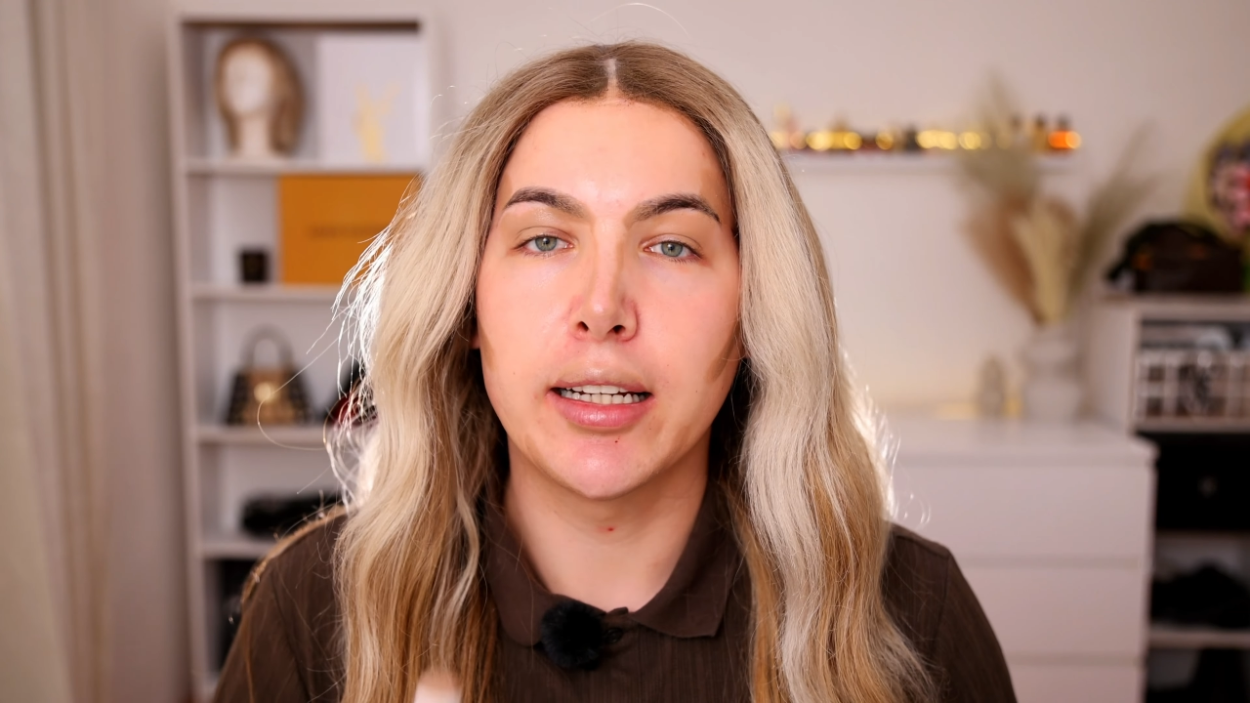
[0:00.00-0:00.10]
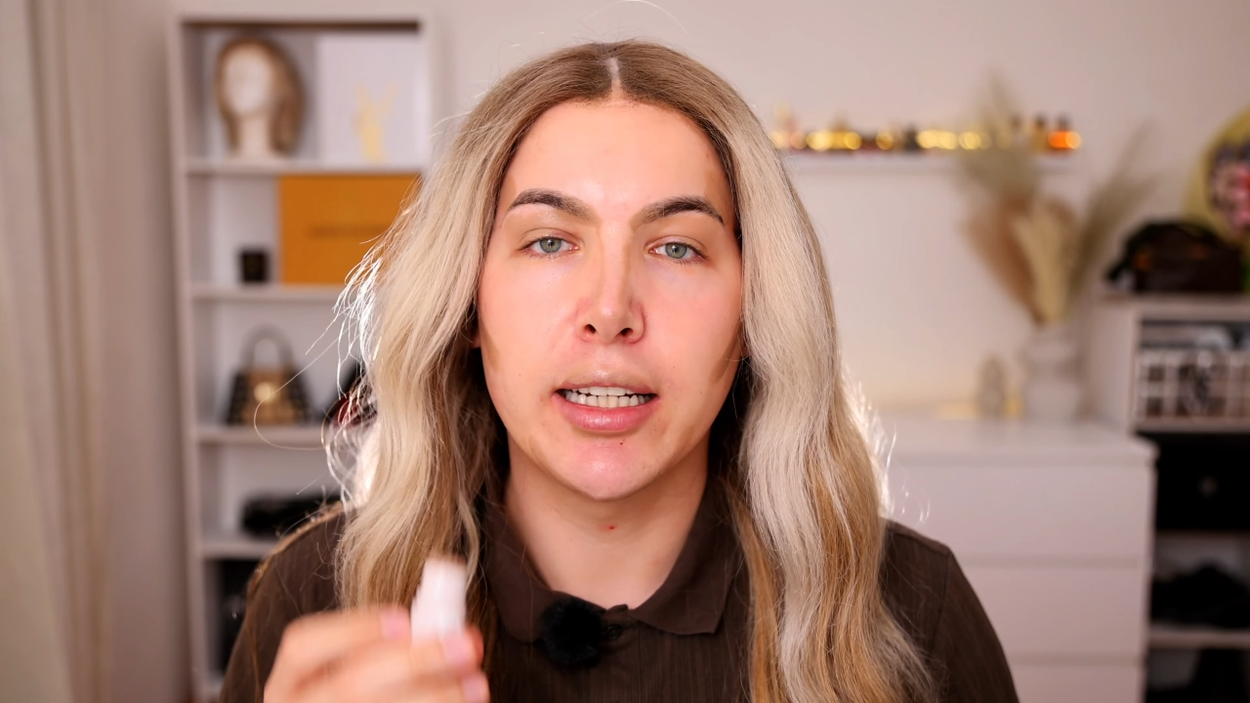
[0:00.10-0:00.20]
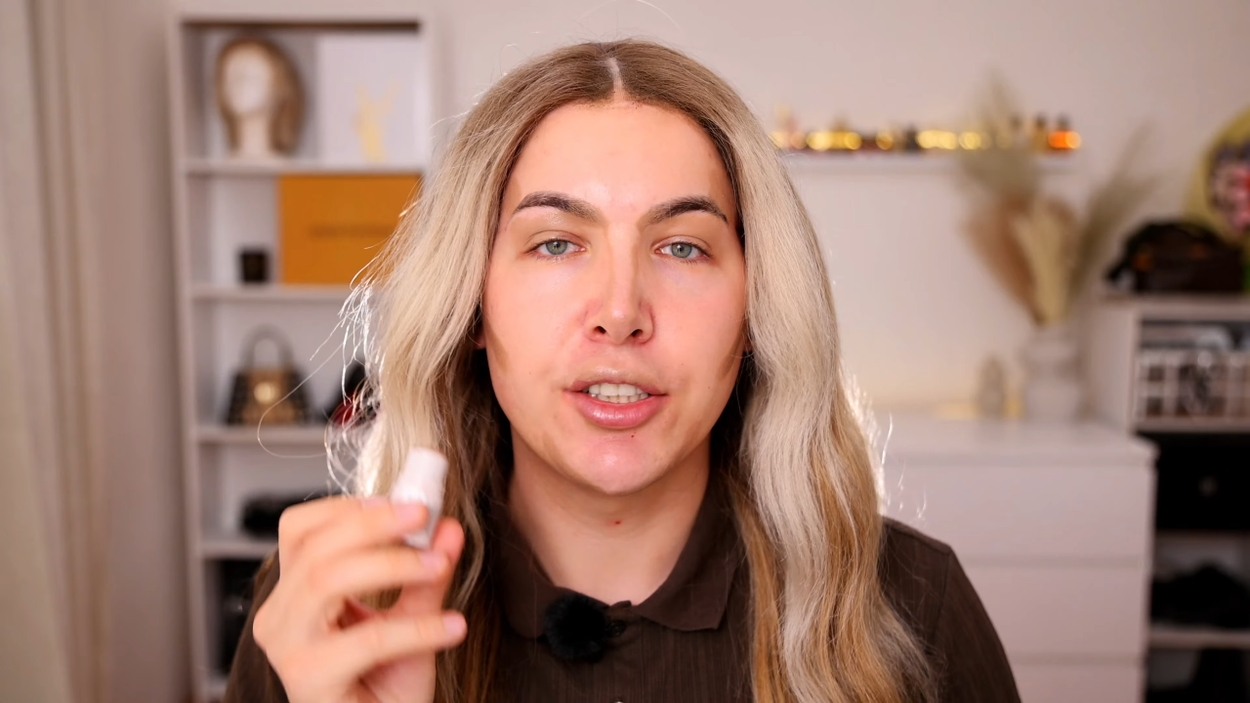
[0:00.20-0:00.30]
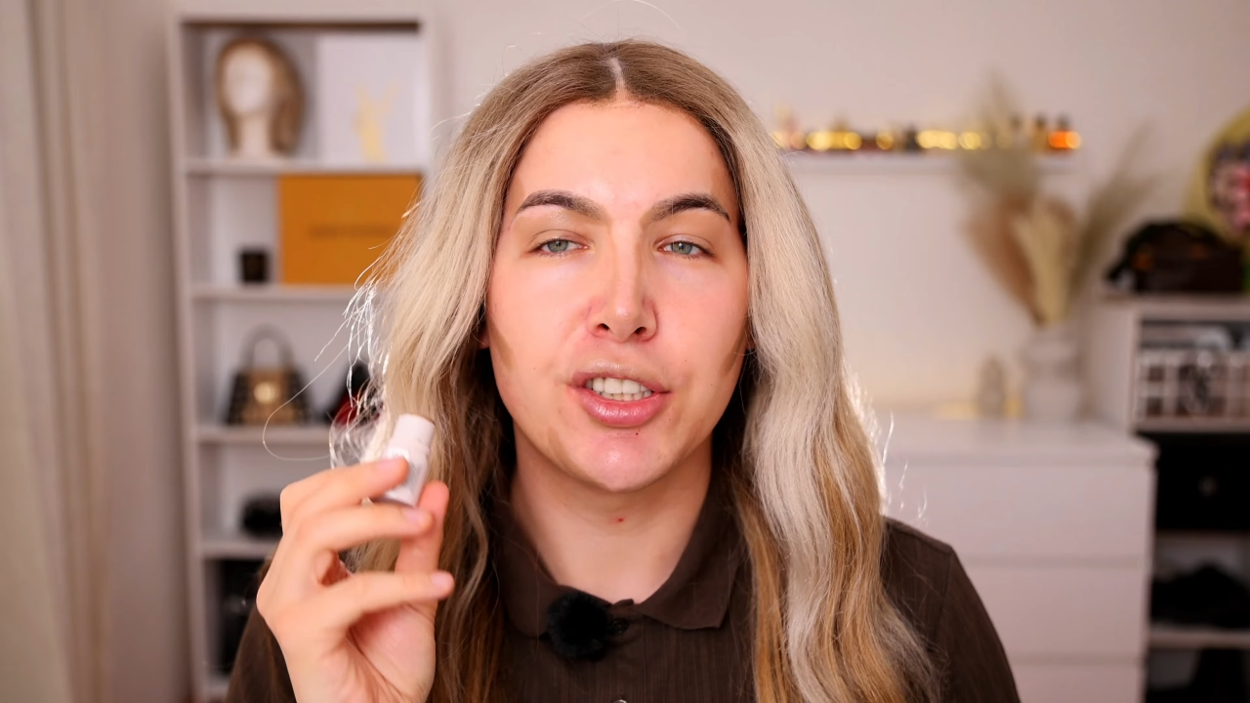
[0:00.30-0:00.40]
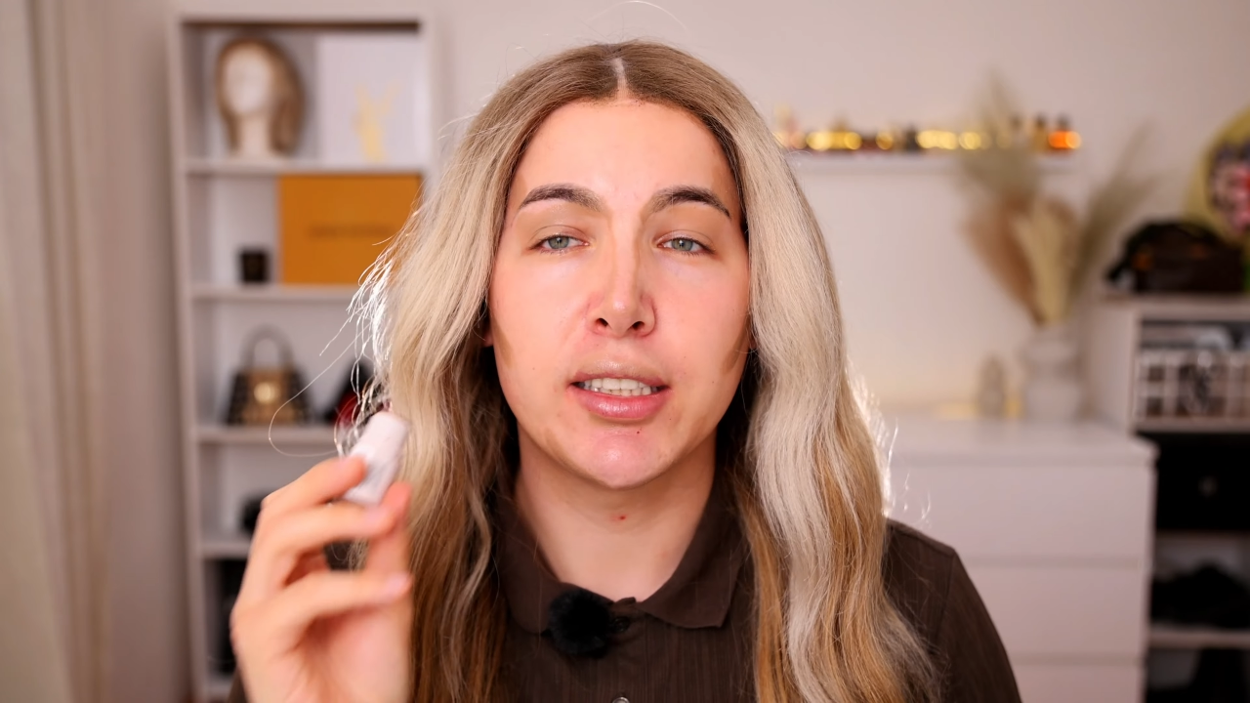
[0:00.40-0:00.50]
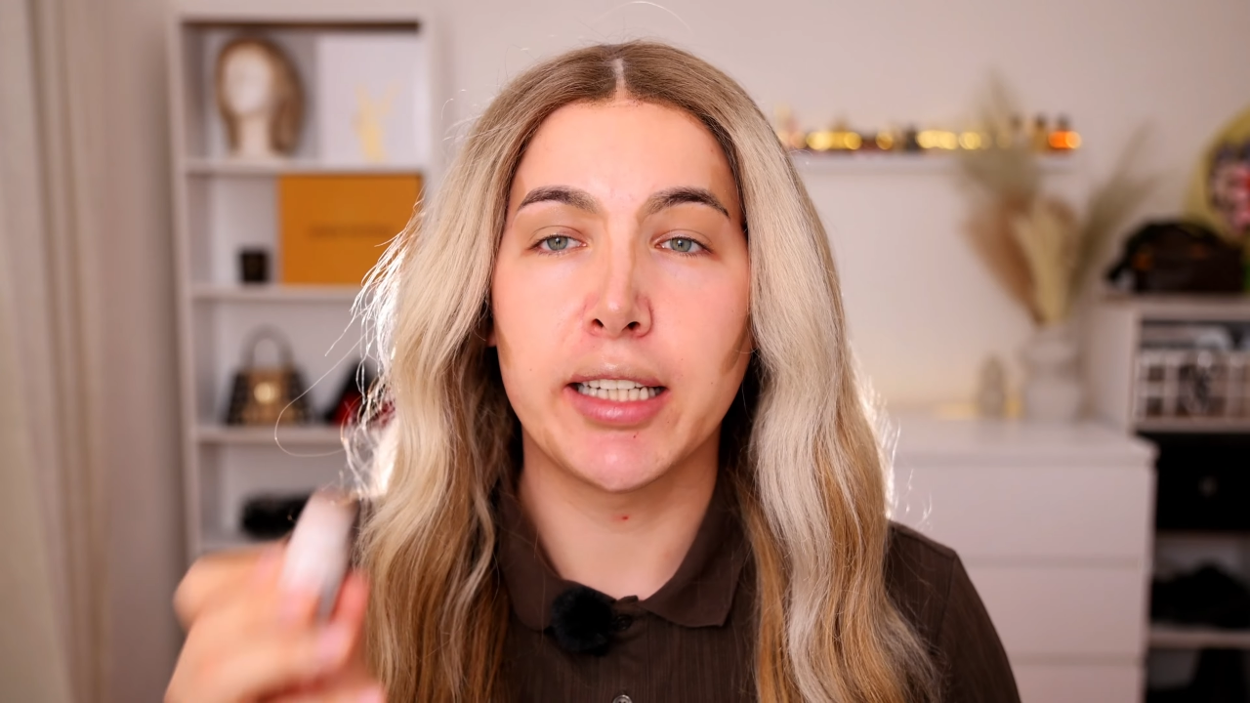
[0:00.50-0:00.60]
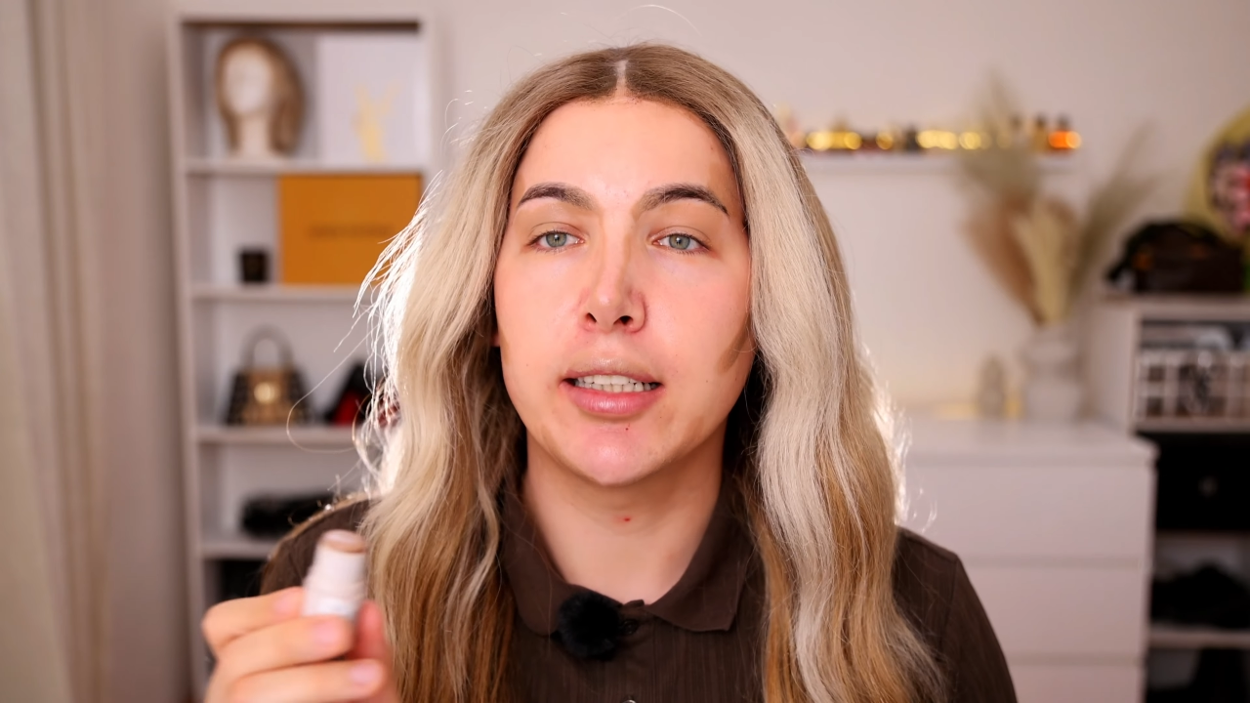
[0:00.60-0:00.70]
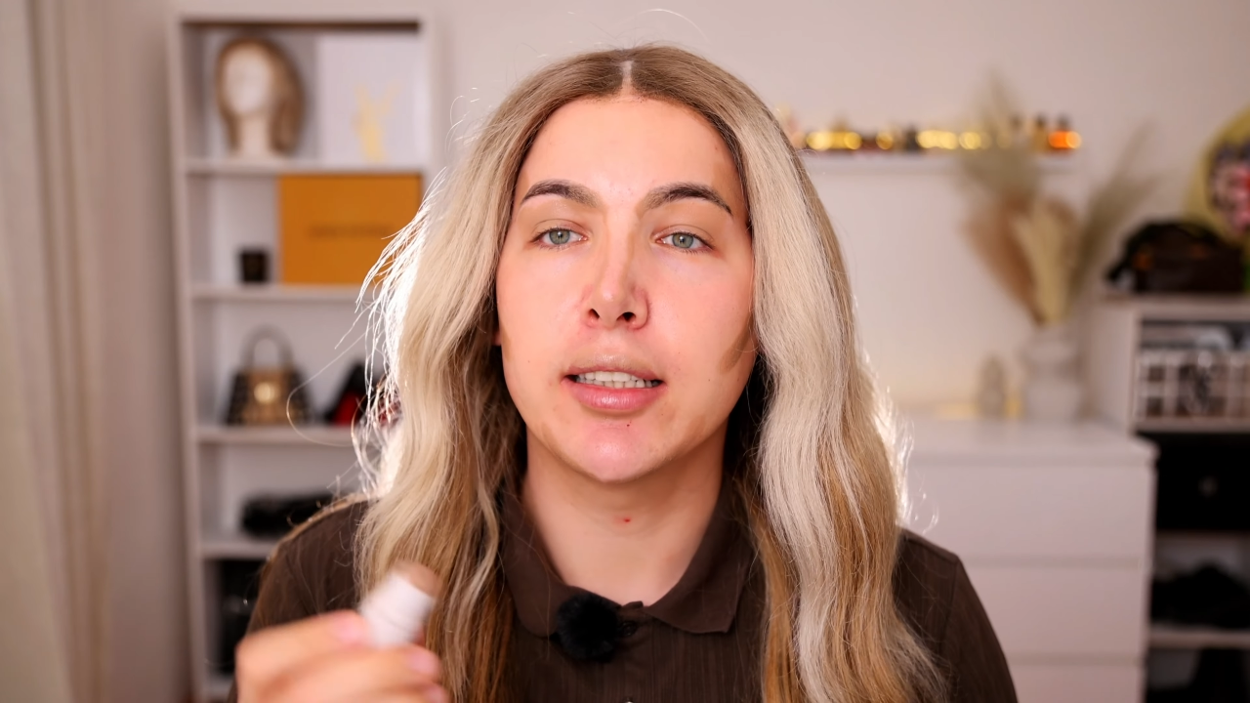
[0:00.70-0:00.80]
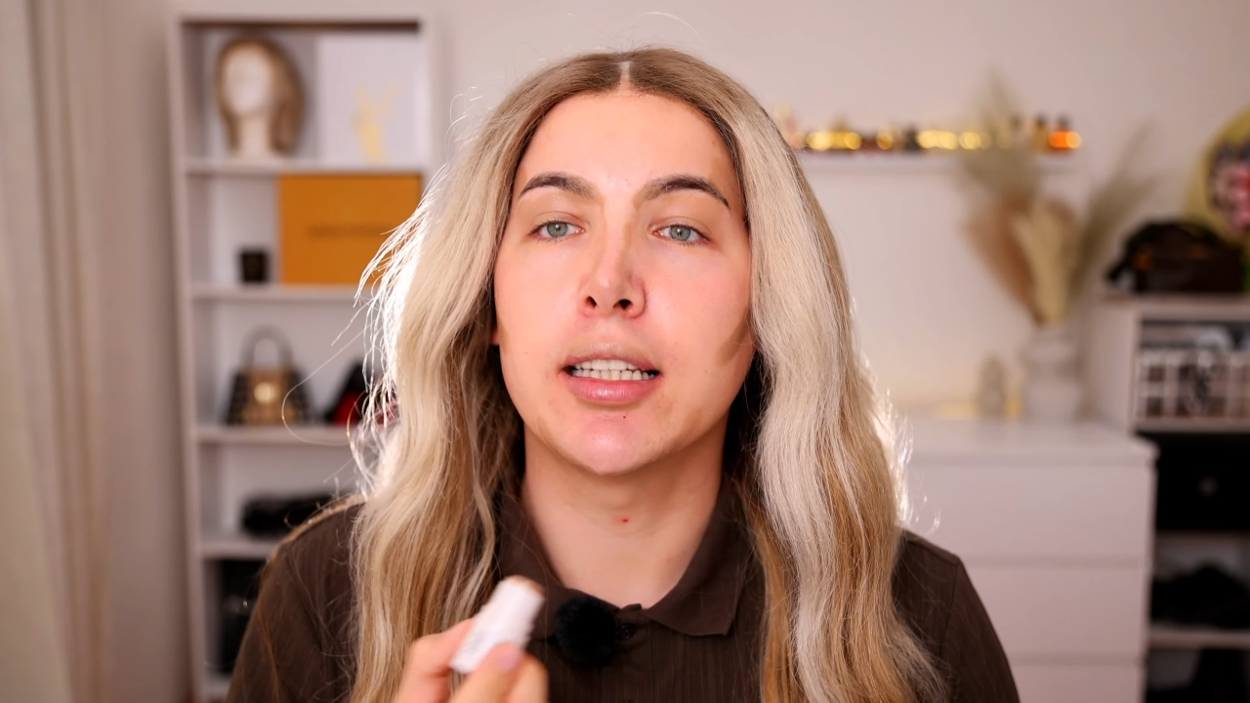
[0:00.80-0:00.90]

and then just take the